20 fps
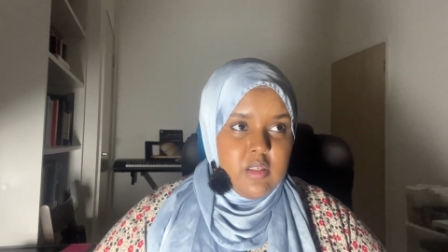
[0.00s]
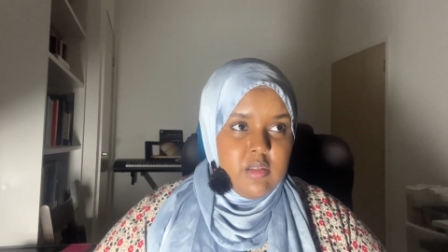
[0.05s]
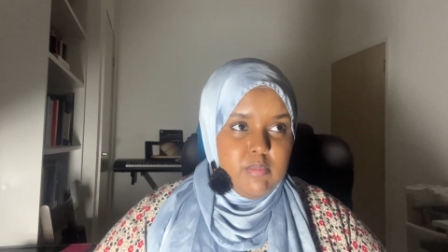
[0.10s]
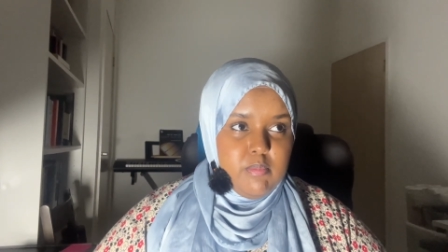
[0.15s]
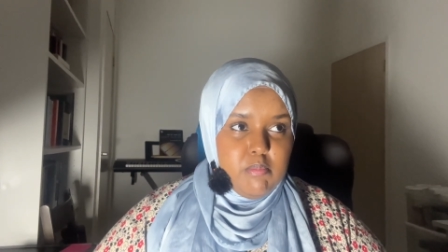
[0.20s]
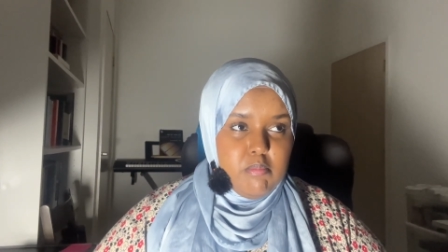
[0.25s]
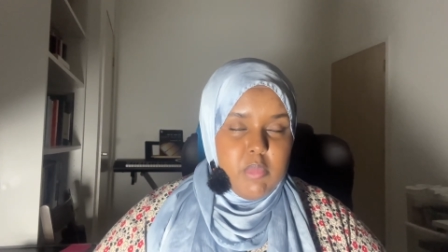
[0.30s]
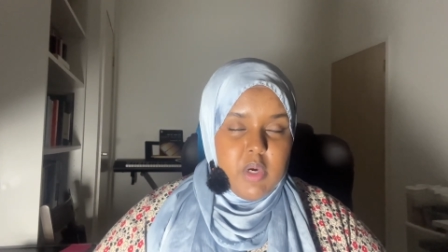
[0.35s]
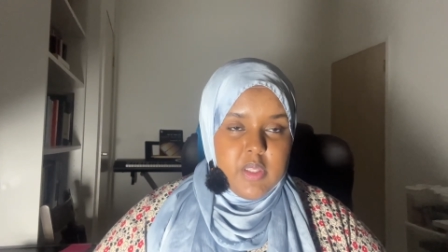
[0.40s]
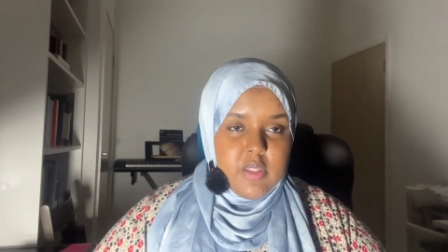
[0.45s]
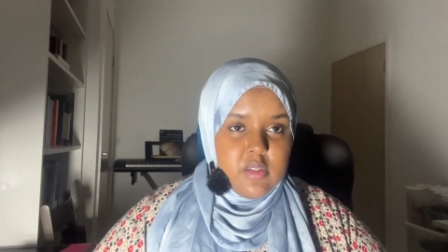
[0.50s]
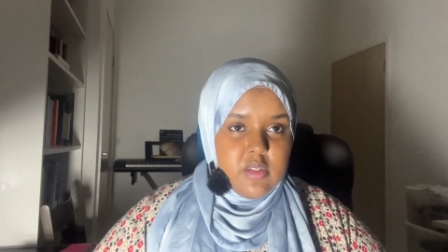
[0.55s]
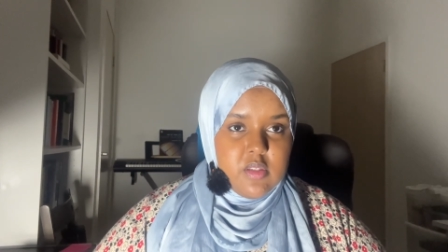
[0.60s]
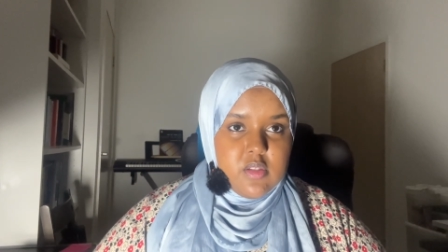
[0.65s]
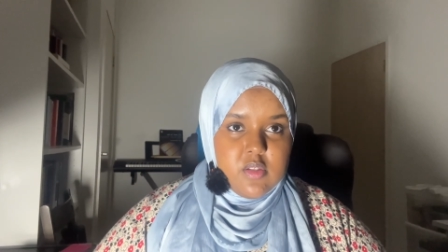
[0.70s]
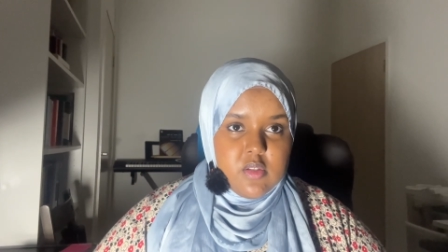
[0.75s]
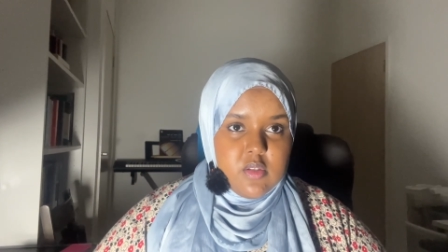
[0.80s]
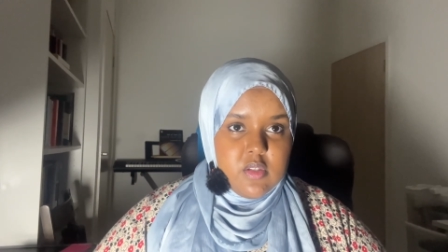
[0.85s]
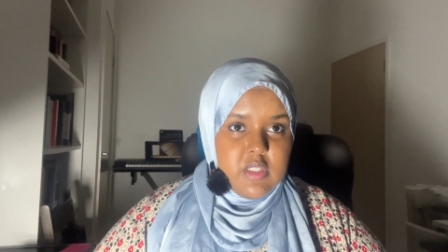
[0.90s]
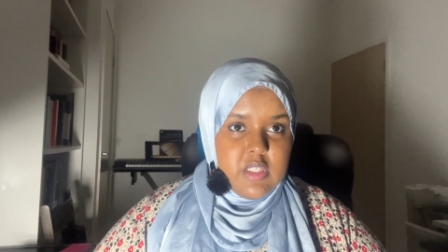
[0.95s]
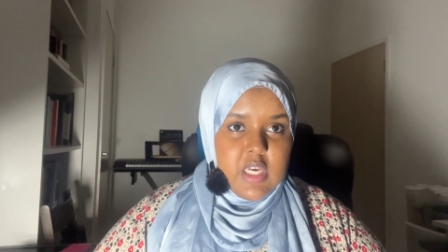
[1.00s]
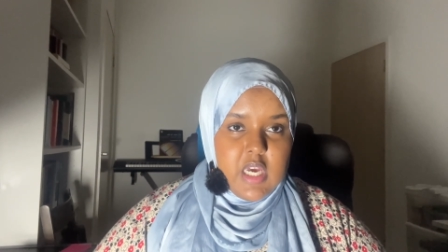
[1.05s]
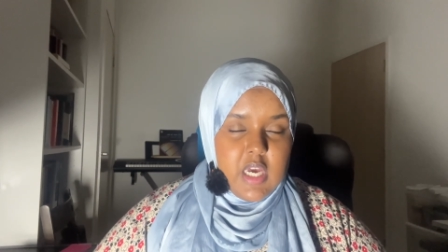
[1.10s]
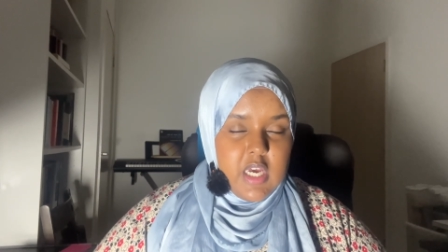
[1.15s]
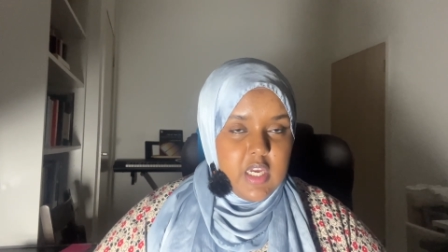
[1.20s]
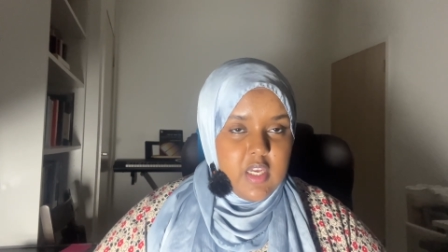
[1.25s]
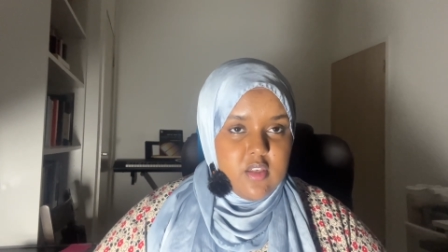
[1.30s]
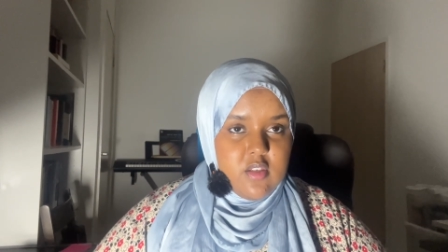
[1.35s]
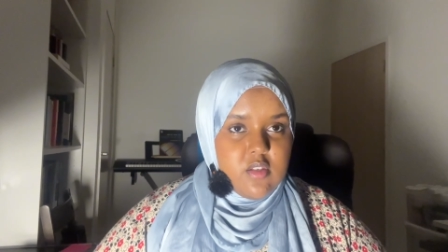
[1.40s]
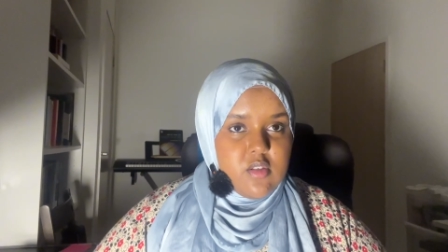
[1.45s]
months,
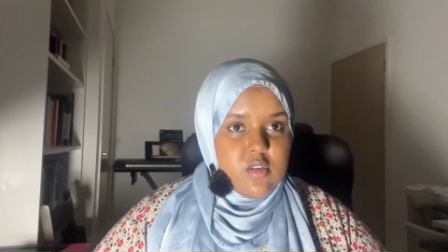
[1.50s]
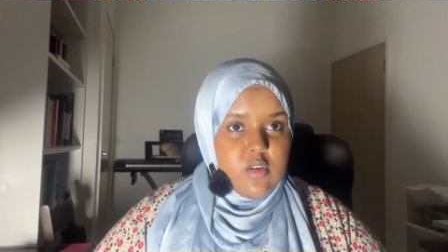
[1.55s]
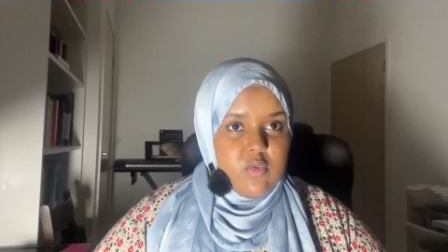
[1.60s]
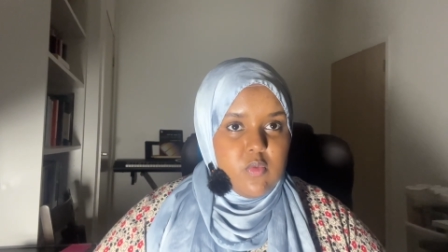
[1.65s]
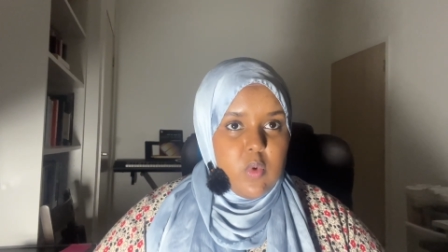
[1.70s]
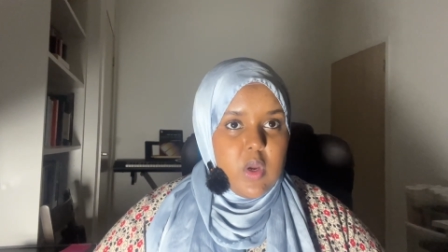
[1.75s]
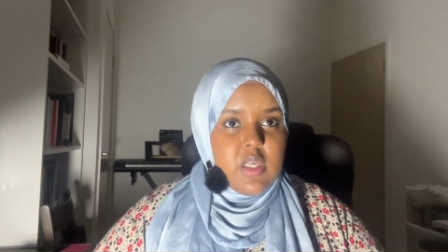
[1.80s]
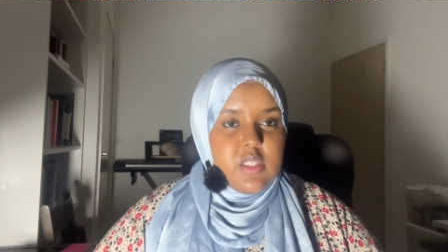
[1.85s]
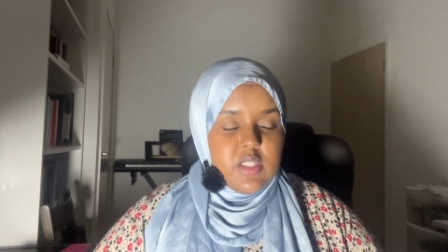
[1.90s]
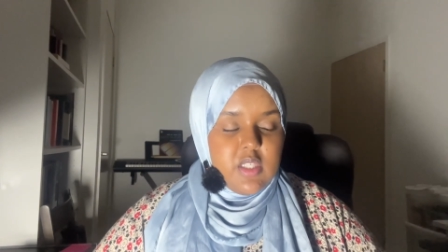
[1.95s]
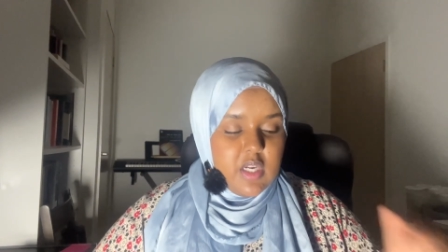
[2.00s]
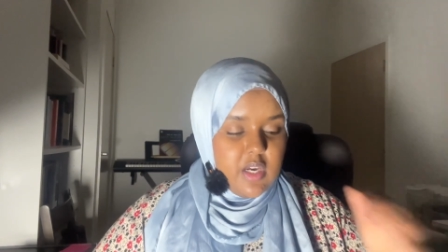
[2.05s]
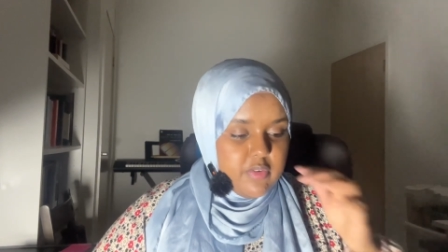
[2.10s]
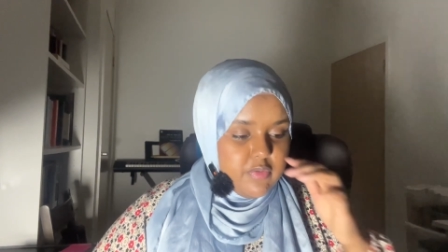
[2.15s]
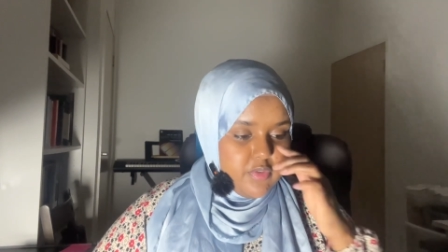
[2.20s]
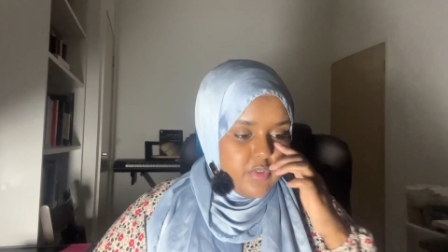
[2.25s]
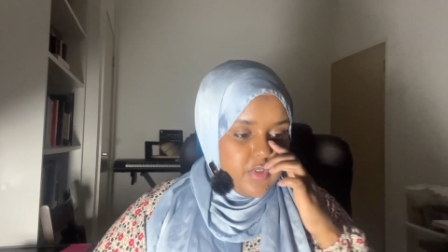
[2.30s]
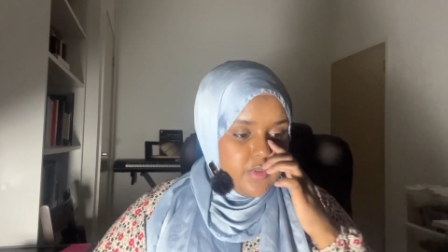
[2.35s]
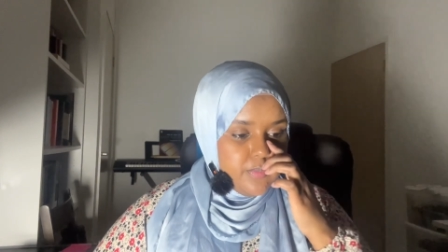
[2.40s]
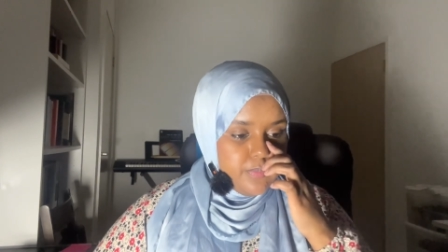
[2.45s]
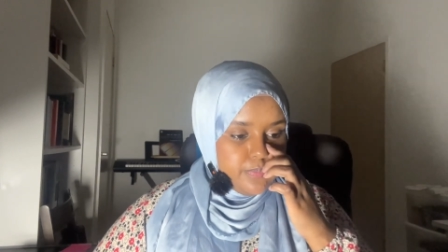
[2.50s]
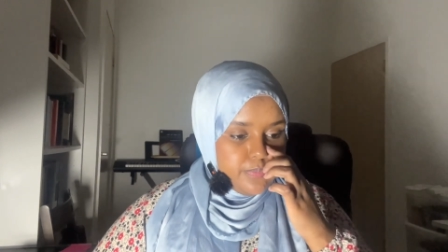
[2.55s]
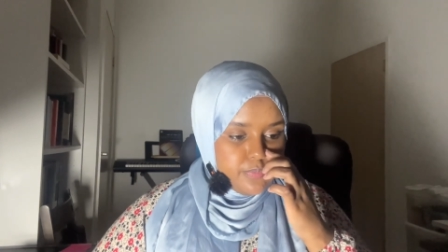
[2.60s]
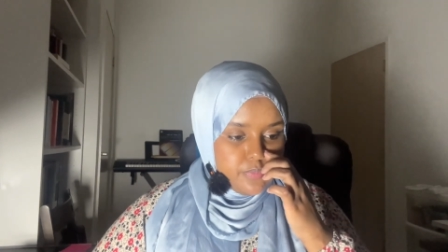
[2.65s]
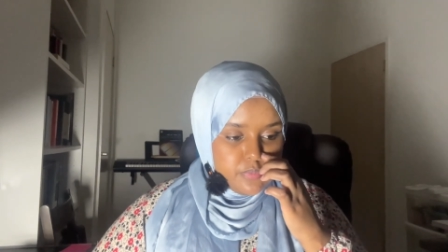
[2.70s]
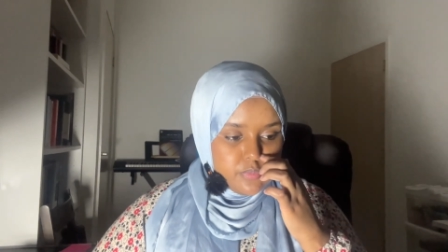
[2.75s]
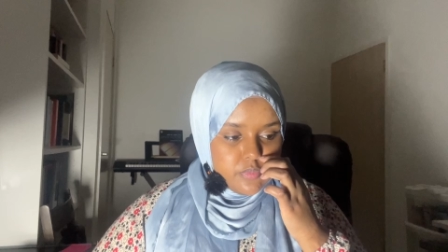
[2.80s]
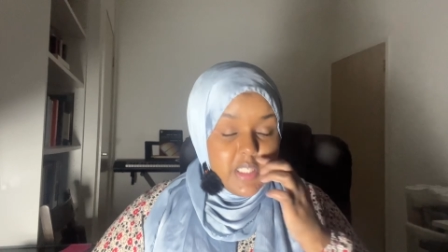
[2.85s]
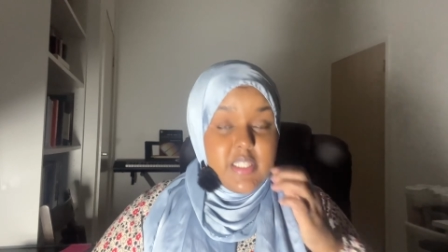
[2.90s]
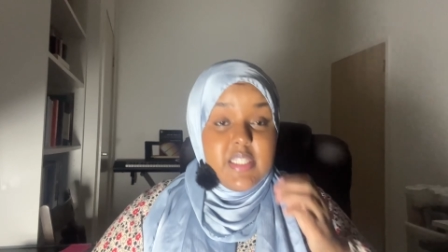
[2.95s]
years of wasted effort,
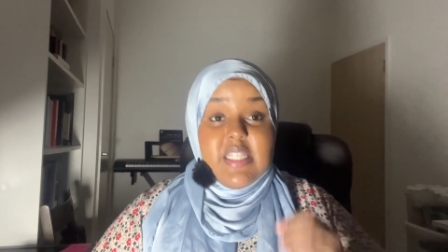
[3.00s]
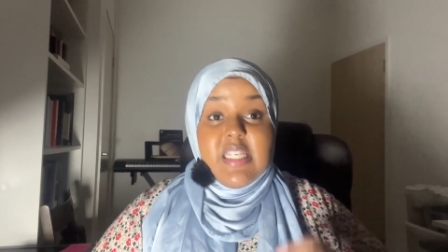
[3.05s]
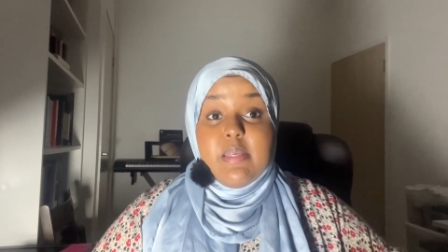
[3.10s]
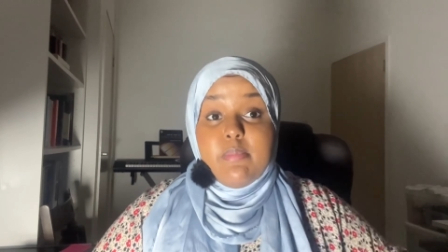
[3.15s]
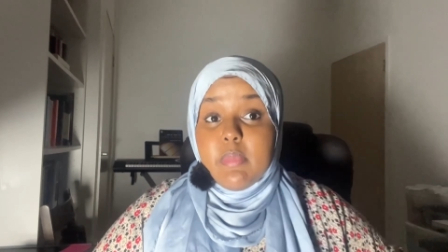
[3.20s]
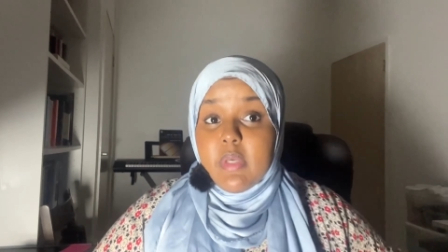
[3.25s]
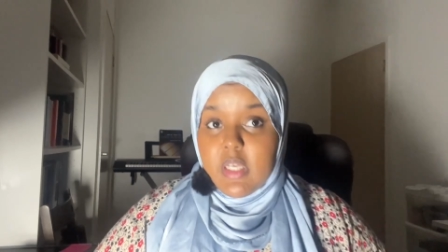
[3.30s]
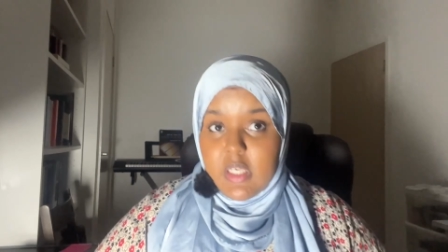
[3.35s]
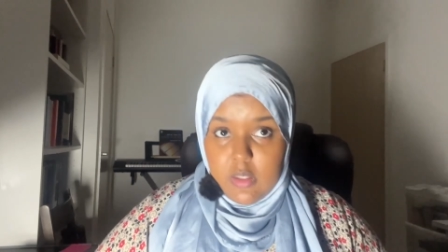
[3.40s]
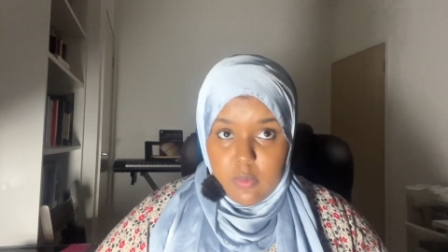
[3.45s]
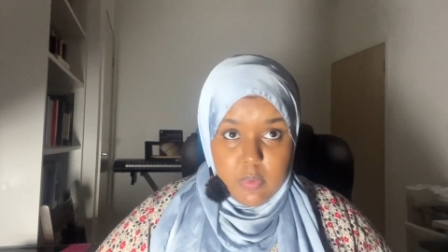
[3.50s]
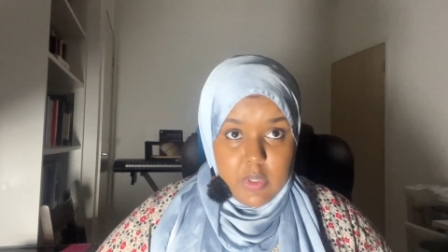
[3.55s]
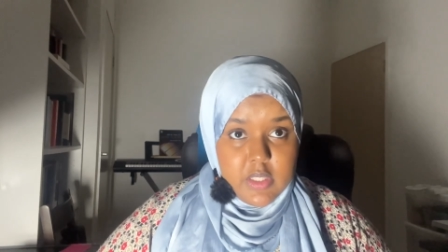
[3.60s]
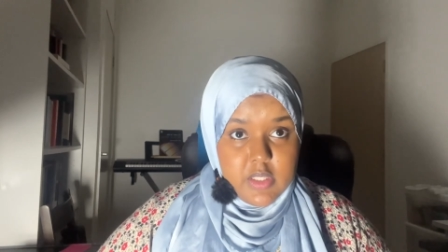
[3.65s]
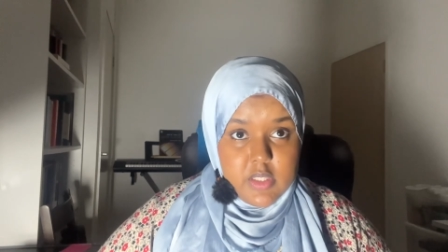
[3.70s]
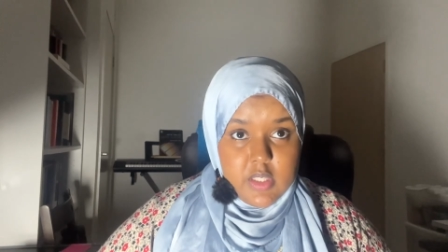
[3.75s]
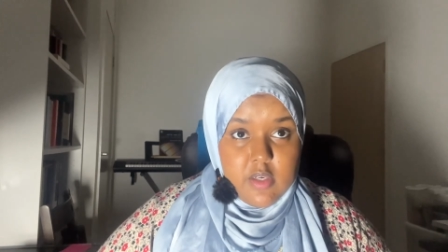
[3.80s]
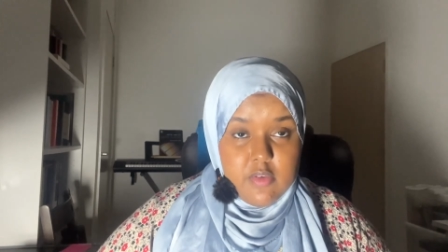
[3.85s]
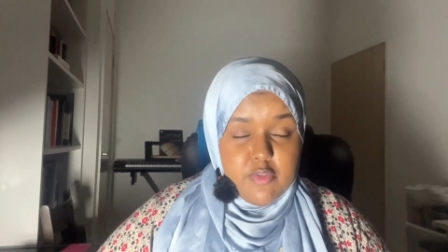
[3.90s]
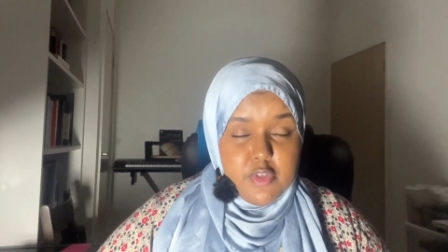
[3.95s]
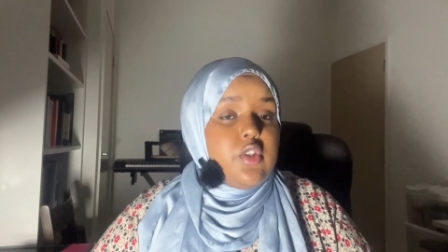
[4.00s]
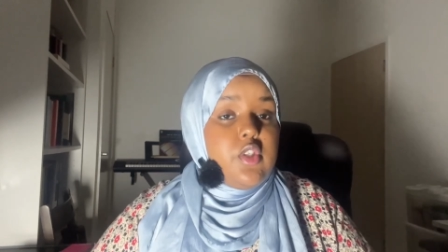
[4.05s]
seemingly wasted effort.